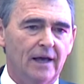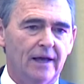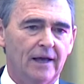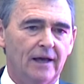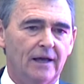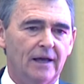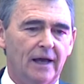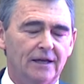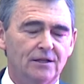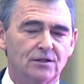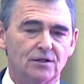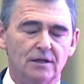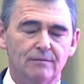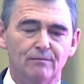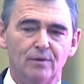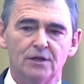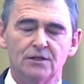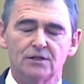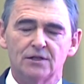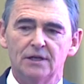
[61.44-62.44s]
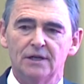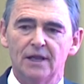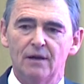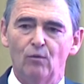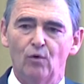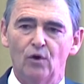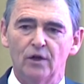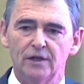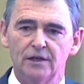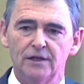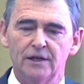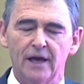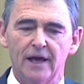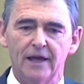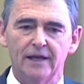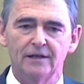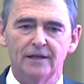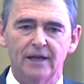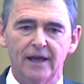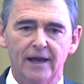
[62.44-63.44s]
ACBC Networking
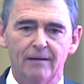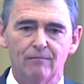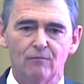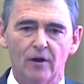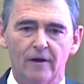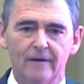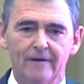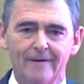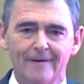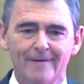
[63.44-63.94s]
Day in Canberra,